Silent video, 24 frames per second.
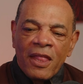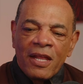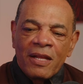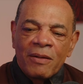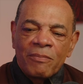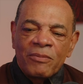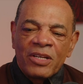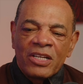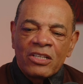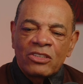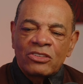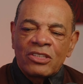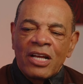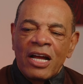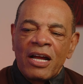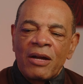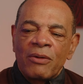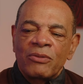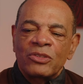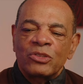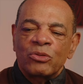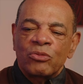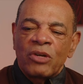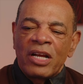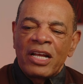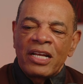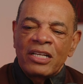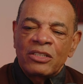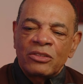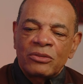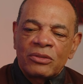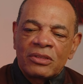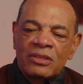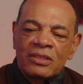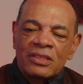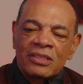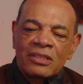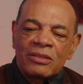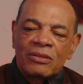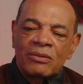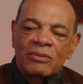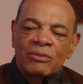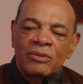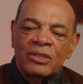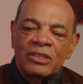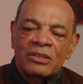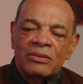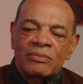because I was raised
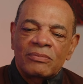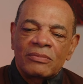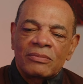with